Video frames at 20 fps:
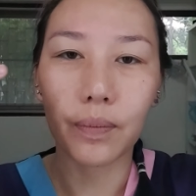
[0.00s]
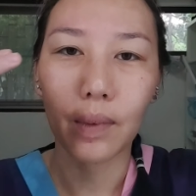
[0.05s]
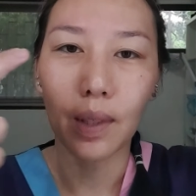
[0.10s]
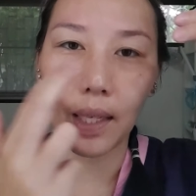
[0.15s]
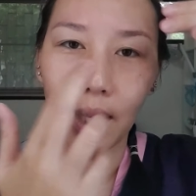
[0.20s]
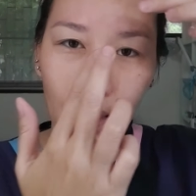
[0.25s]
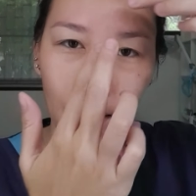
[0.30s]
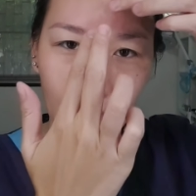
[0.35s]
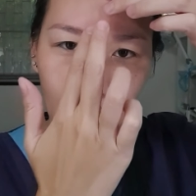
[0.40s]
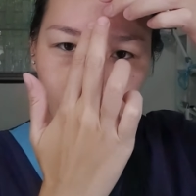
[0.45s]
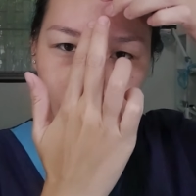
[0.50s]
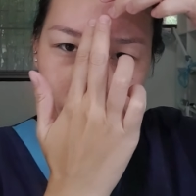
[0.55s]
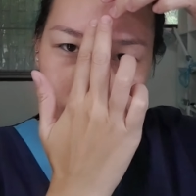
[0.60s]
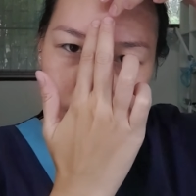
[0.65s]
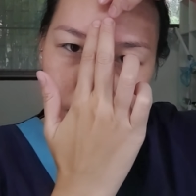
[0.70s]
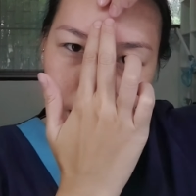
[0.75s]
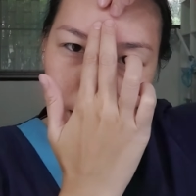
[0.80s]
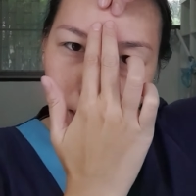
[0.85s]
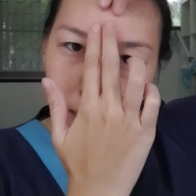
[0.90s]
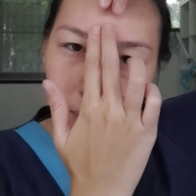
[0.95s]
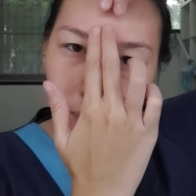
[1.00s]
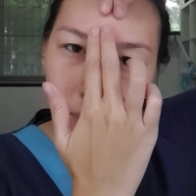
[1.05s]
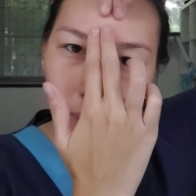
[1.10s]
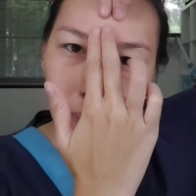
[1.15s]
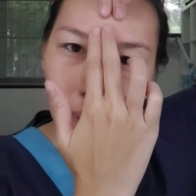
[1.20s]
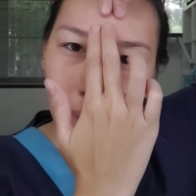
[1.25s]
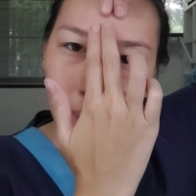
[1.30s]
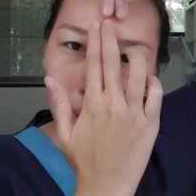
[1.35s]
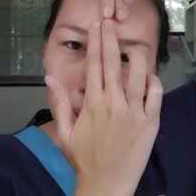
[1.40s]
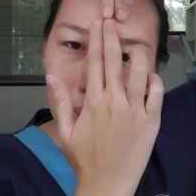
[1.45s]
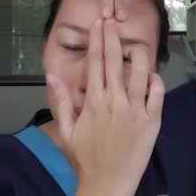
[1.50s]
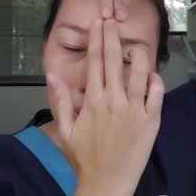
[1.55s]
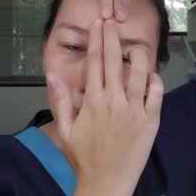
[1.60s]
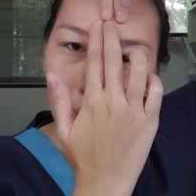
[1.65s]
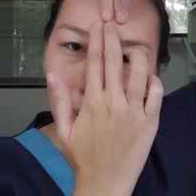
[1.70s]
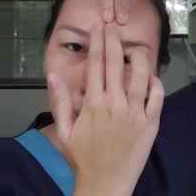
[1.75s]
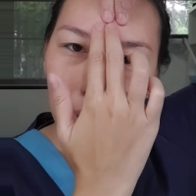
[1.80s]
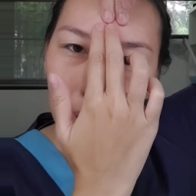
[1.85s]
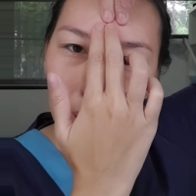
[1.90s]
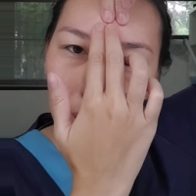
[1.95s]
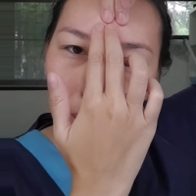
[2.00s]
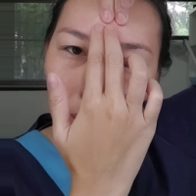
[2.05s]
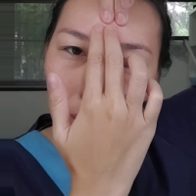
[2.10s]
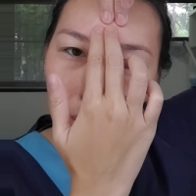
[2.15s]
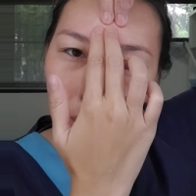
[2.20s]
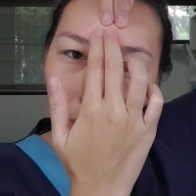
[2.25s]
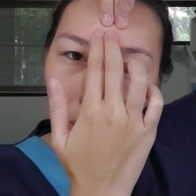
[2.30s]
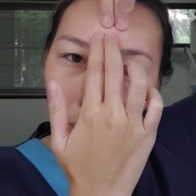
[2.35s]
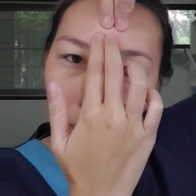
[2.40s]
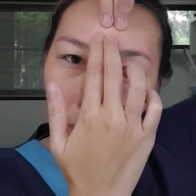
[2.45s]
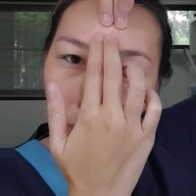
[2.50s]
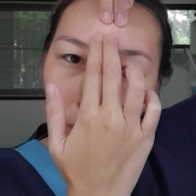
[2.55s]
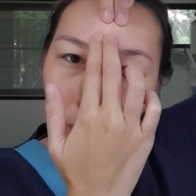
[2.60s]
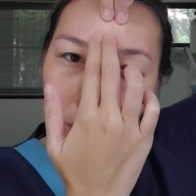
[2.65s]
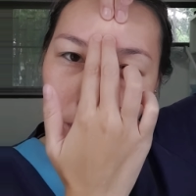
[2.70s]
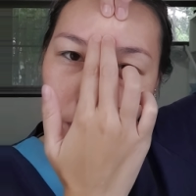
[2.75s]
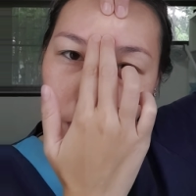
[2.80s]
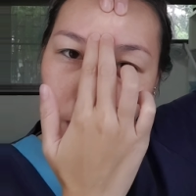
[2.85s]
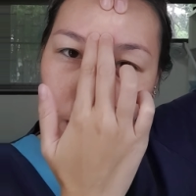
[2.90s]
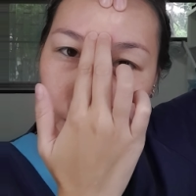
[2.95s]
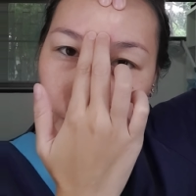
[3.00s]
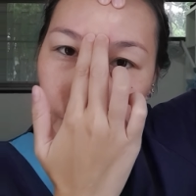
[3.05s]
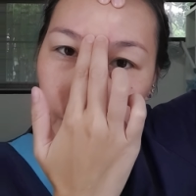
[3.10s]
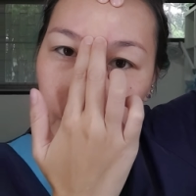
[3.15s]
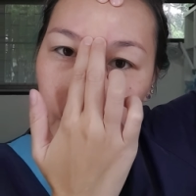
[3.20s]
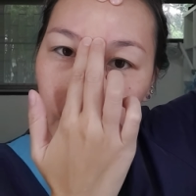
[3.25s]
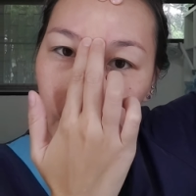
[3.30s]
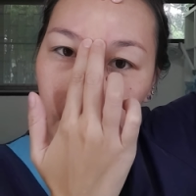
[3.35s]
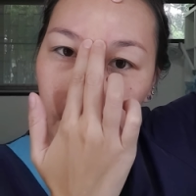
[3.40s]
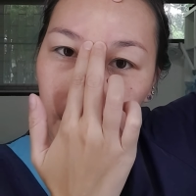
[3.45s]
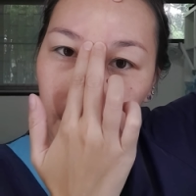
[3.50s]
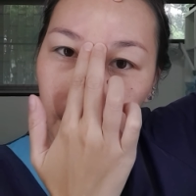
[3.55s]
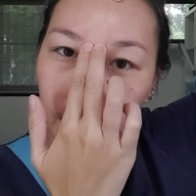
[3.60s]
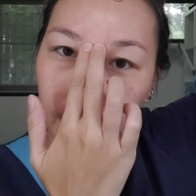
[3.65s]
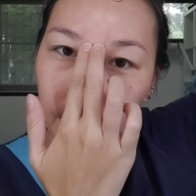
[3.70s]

Okay. And then what we want to do is go up and down.